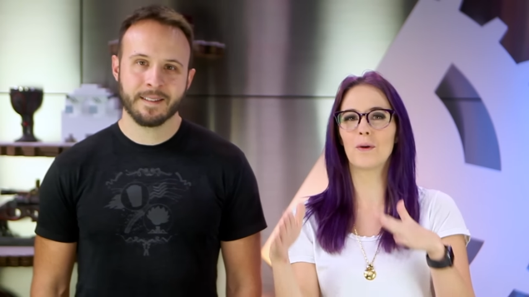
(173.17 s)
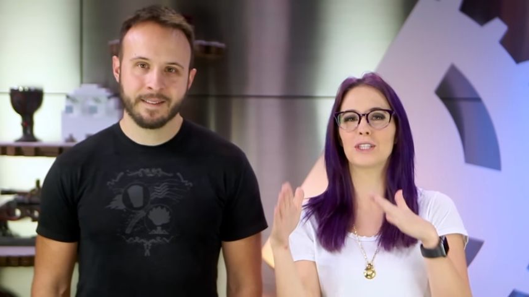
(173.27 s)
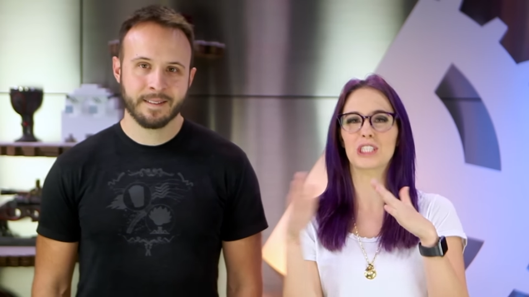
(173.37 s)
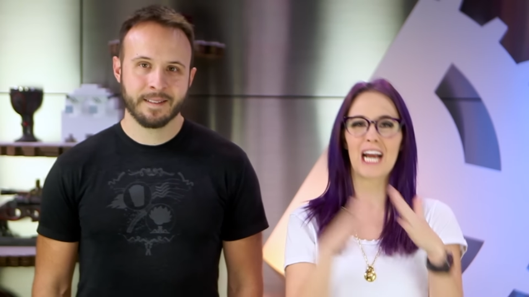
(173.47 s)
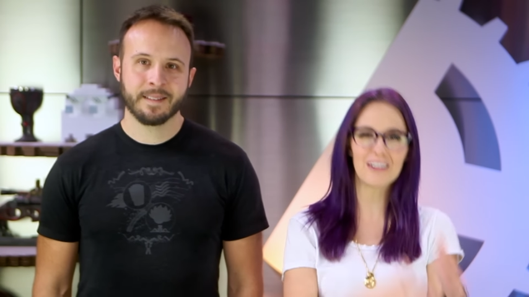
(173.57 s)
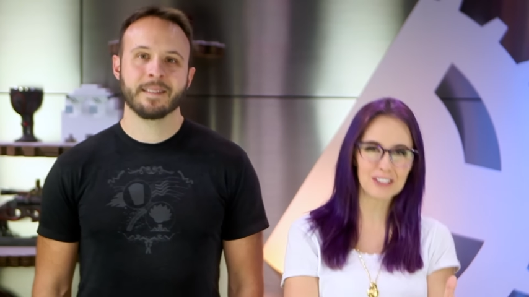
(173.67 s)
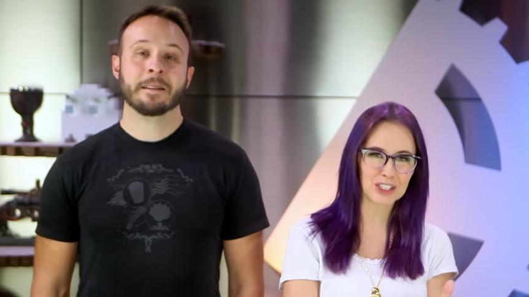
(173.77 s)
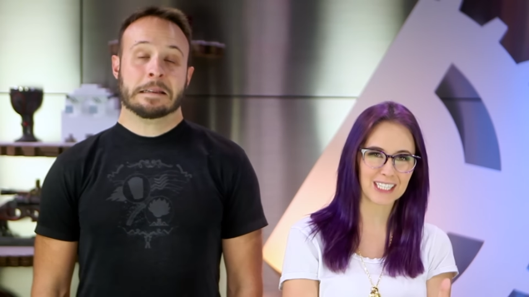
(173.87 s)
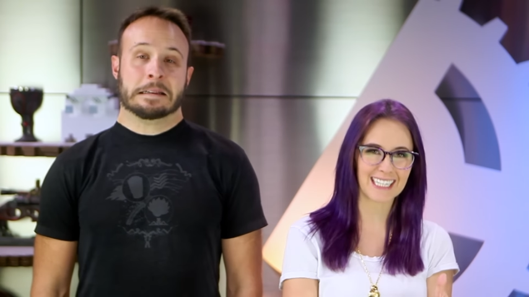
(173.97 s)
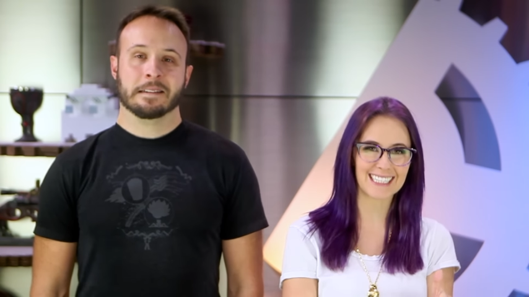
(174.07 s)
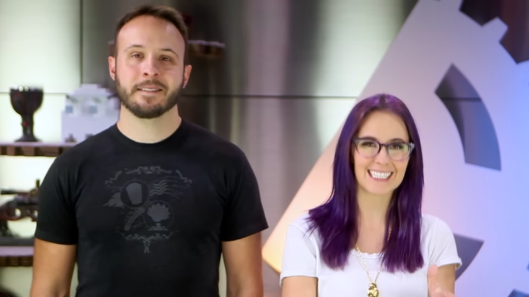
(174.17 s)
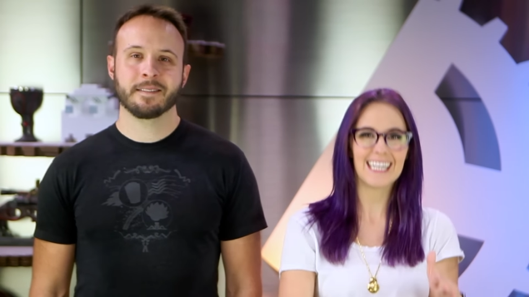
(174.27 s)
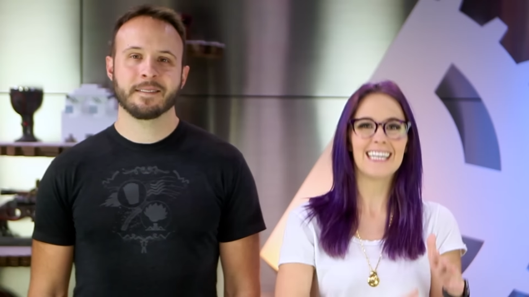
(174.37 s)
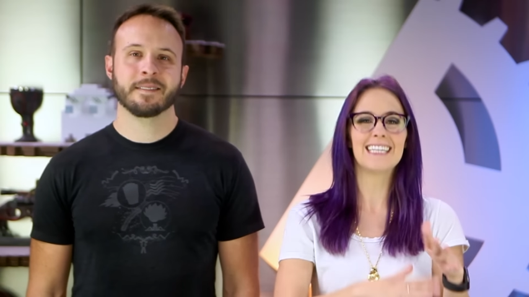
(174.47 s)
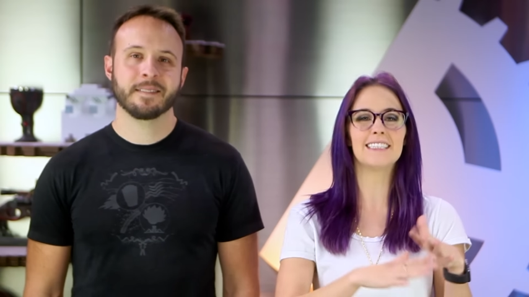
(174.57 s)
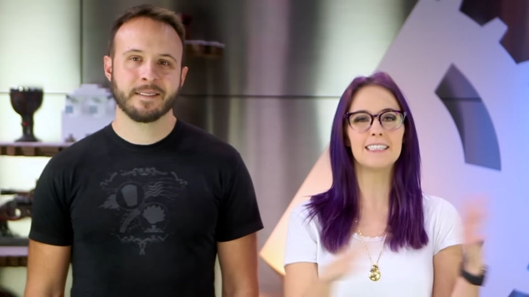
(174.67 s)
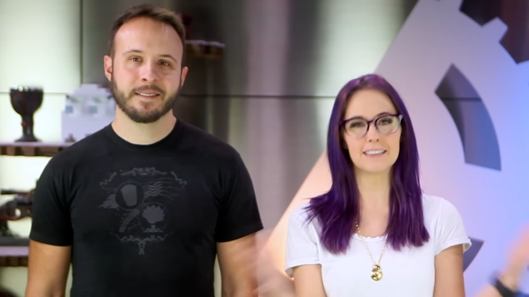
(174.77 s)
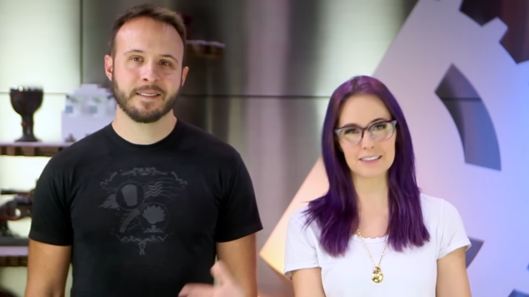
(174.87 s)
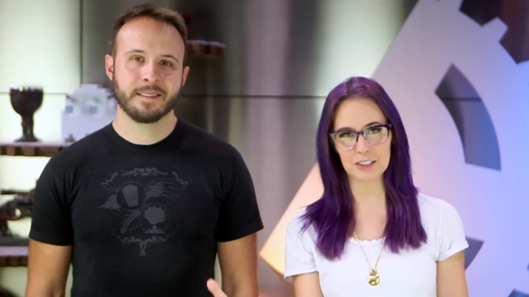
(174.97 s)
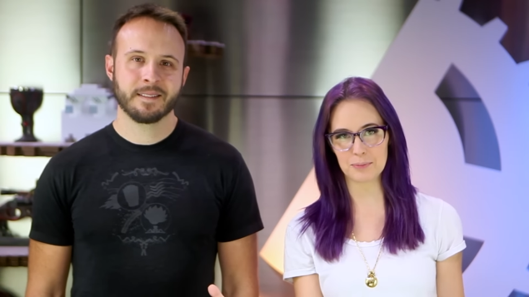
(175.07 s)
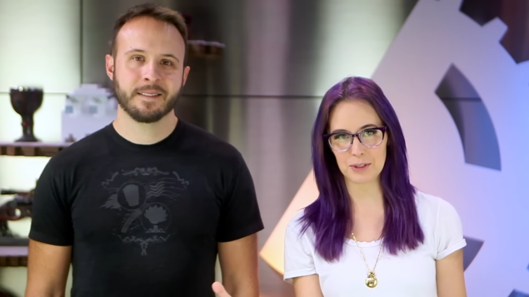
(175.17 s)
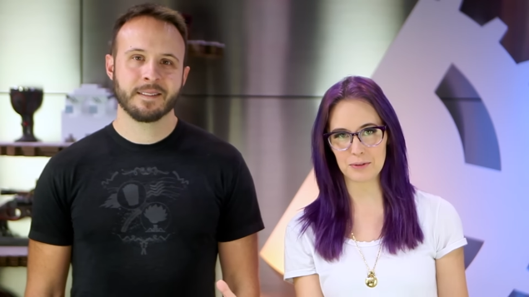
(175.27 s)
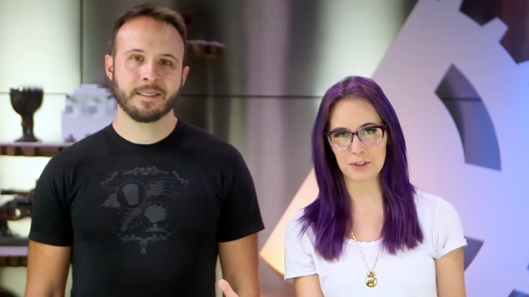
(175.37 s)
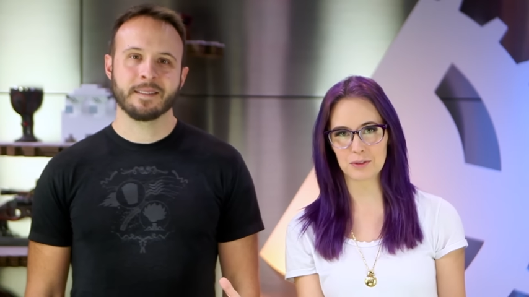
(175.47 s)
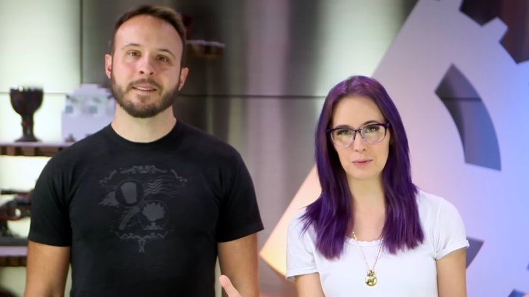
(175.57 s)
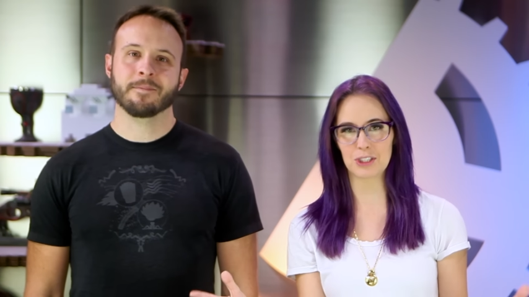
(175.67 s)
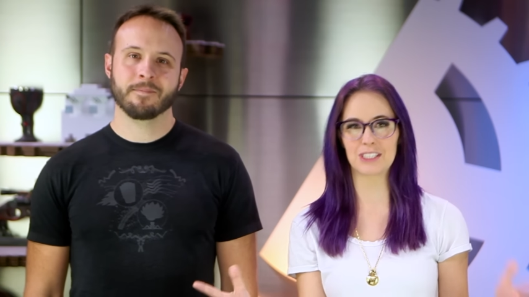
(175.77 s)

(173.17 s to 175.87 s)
Speaker 1: or challenging it, is easily abused, yeah.